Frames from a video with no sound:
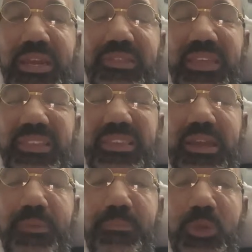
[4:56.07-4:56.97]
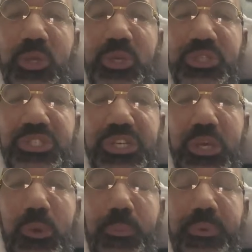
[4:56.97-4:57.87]
think that I'm good to
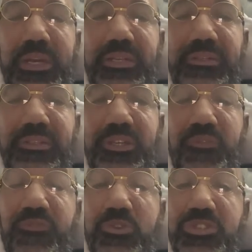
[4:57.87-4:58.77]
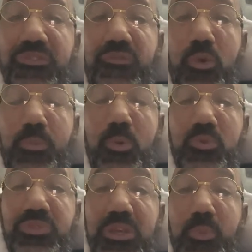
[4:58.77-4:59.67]
go. But, first and
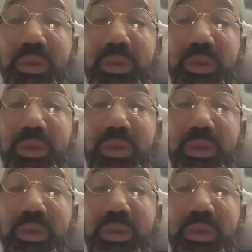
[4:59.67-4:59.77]
foremost, we